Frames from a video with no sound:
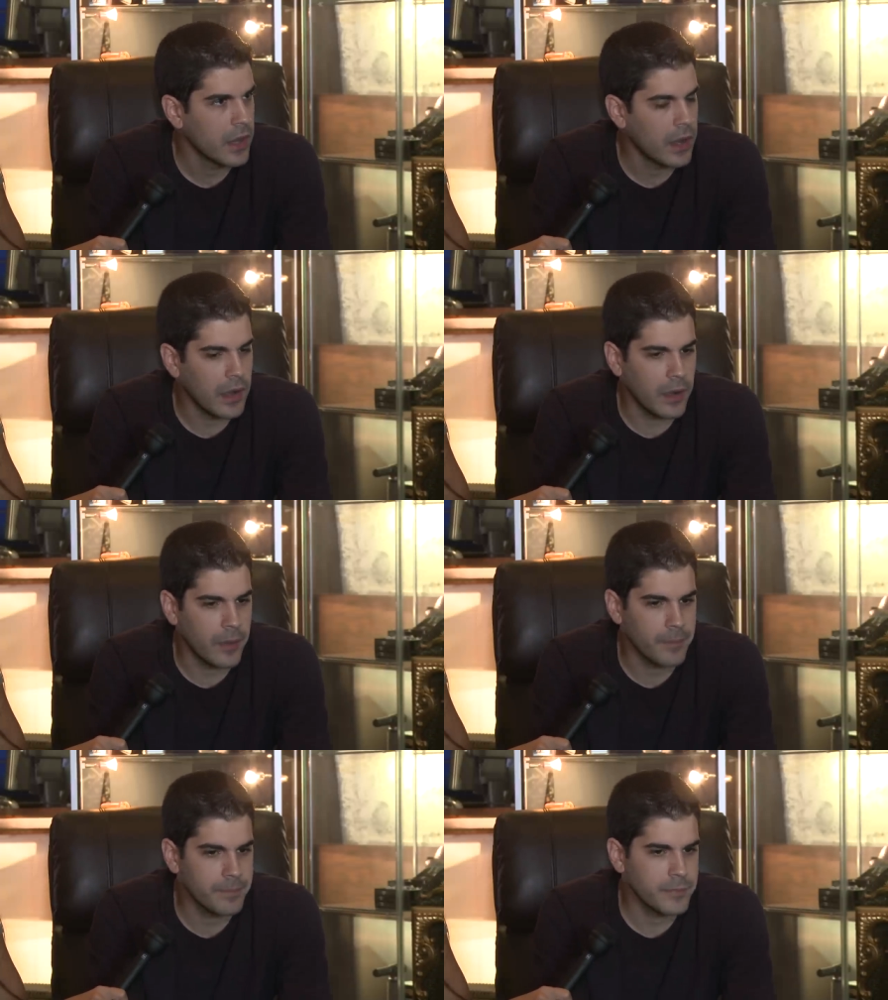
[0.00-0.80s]

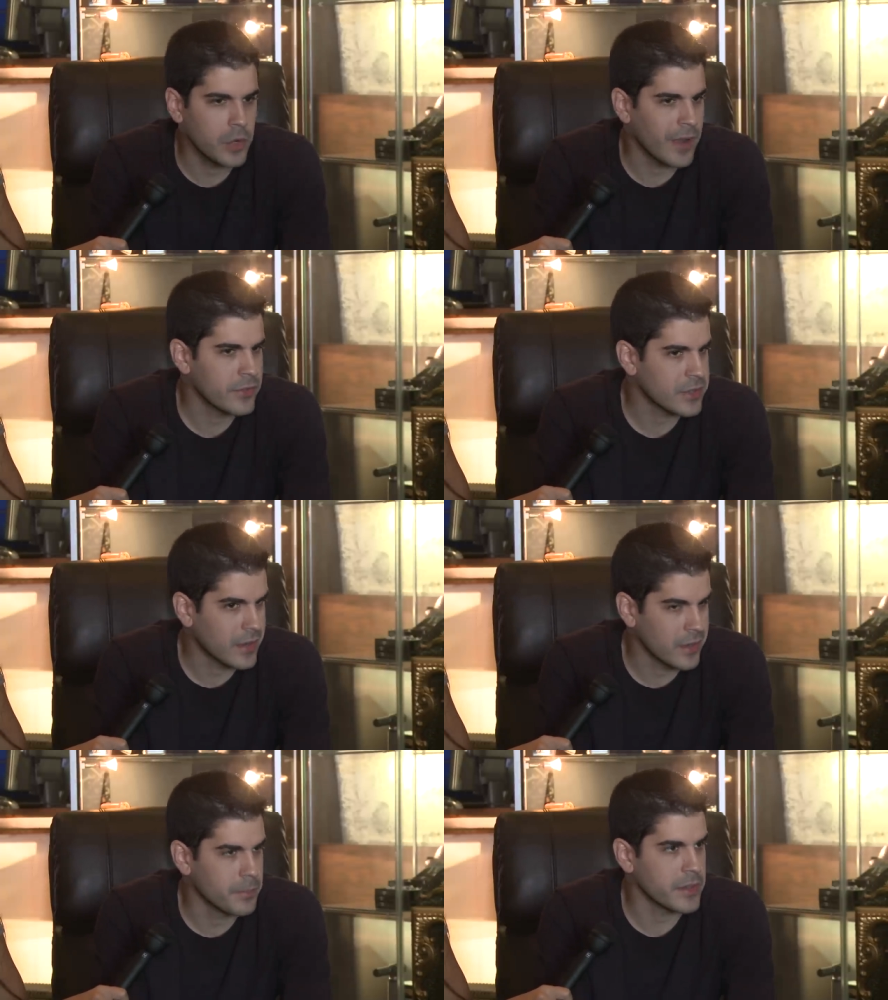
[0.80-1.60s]
Um, you know, obviously a
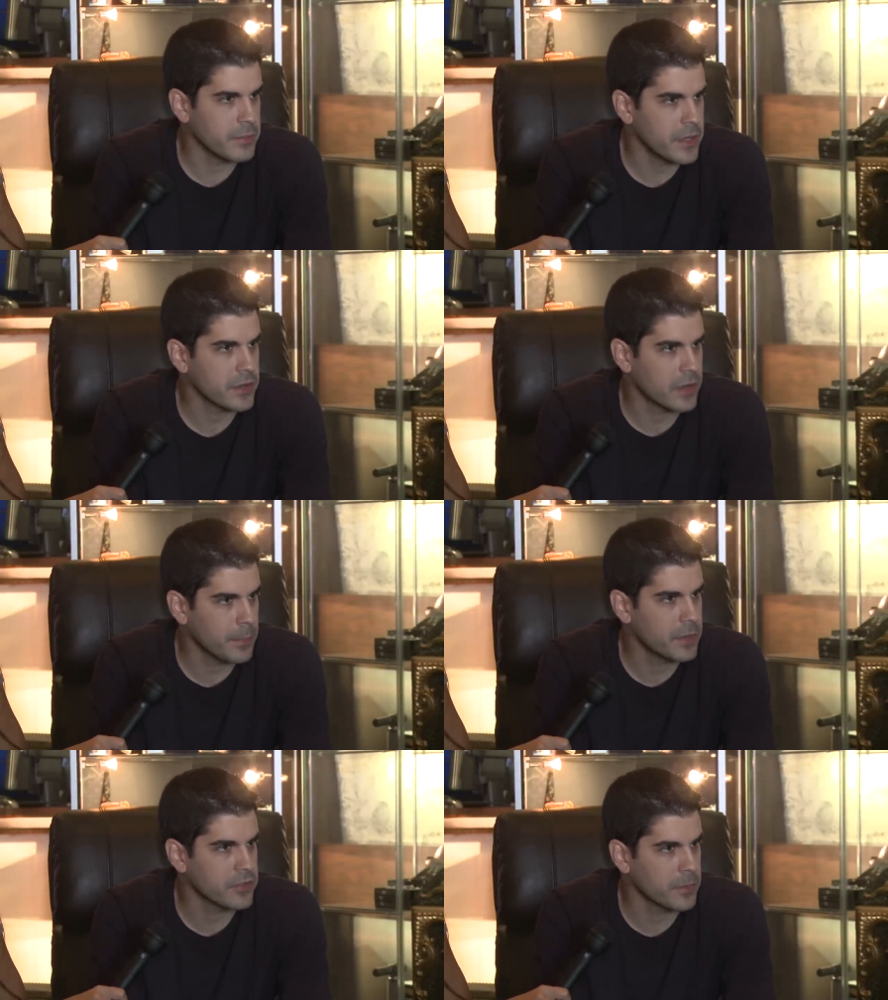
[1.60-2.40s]
lot of the big media
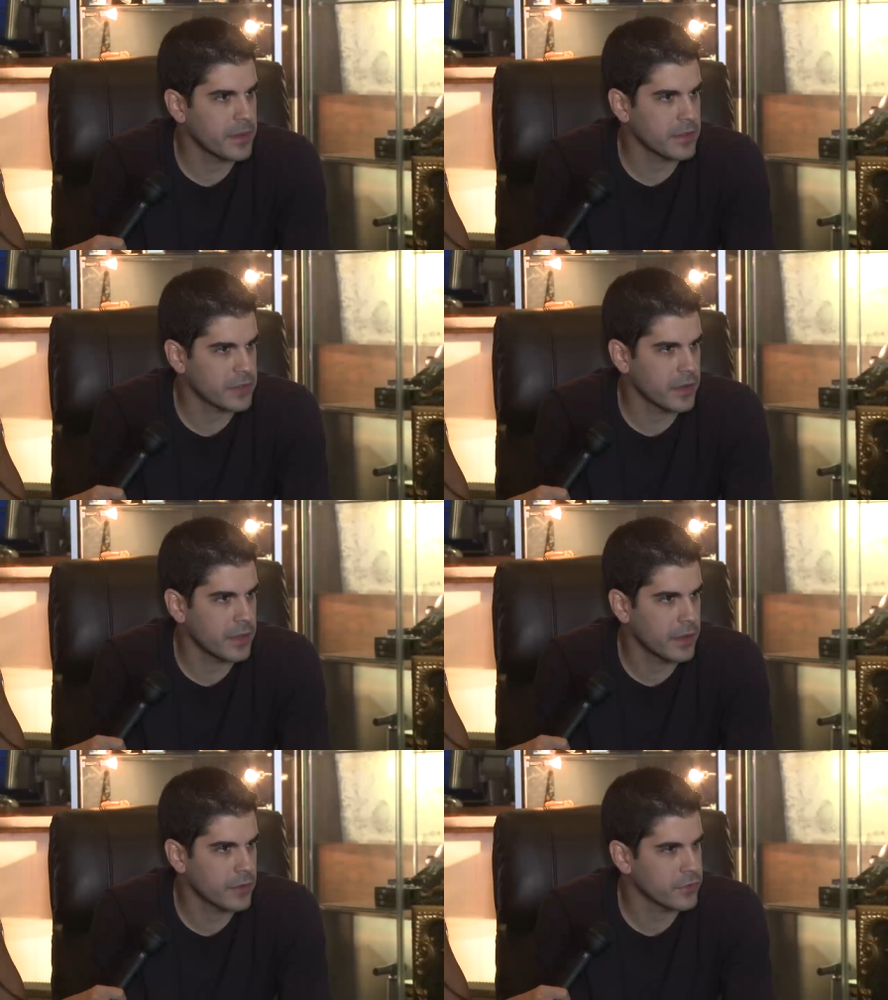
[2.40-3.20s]
companies are based out
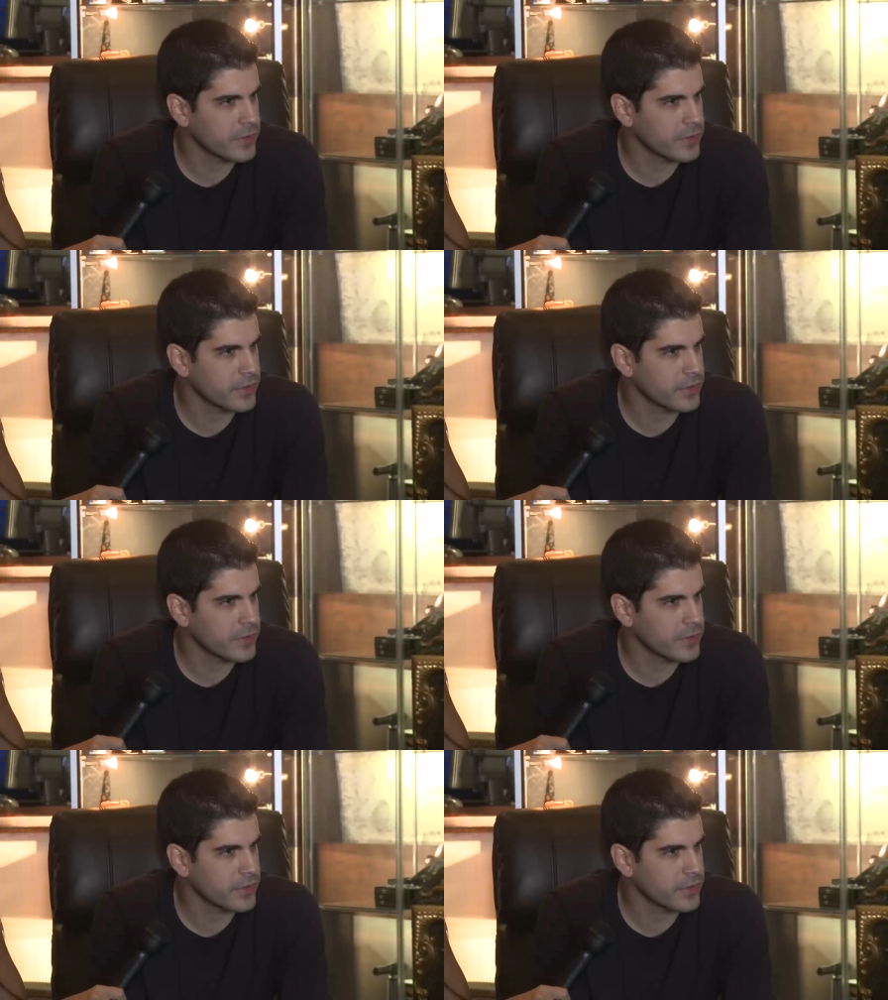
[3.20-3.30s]
of there,